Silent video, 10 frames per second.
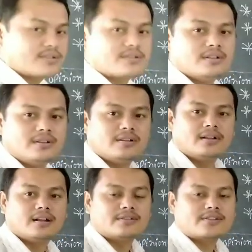just
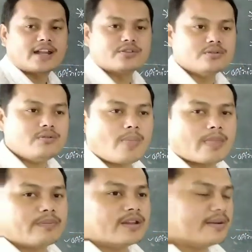try to
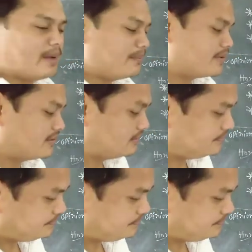remember.